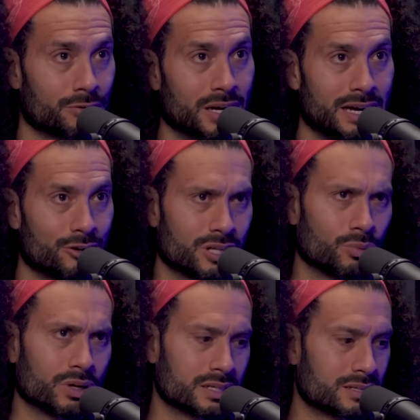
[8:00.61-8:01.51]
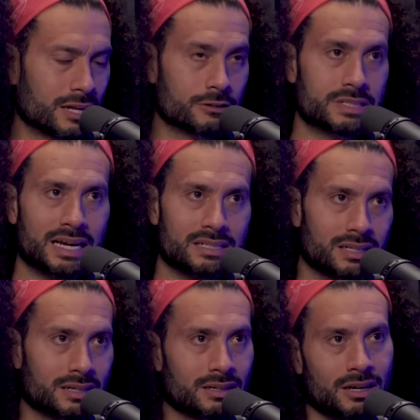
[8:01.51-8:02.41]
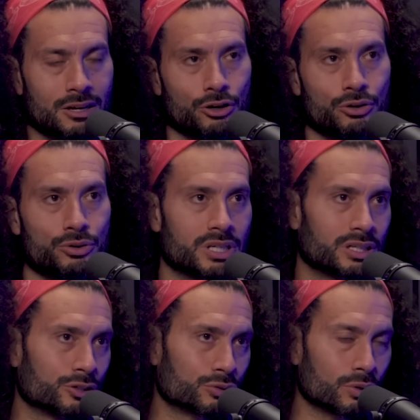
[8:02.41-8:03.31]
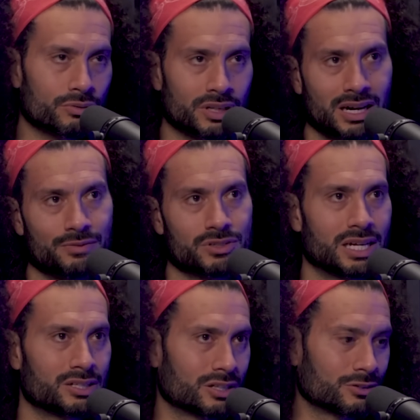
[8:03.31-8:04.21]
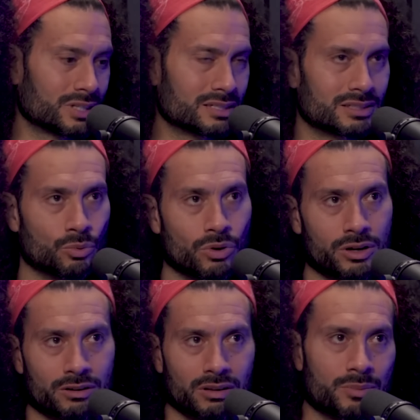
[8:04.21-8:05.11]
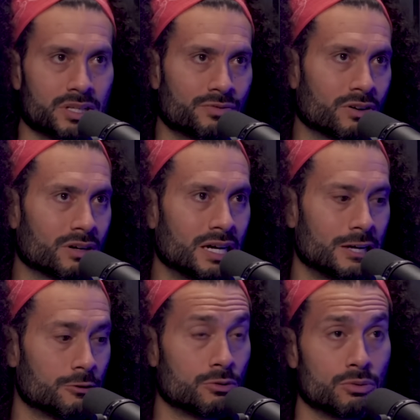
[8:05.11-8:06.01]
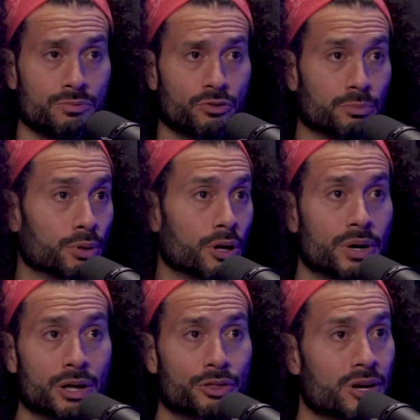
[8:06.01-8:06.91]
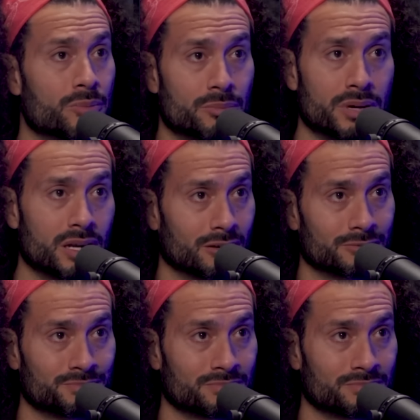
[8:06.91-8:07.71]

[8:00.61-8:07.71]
right now. So they're testing who's in control of the conversation. They're testing what are your limits for blowing a 30-minute meeting.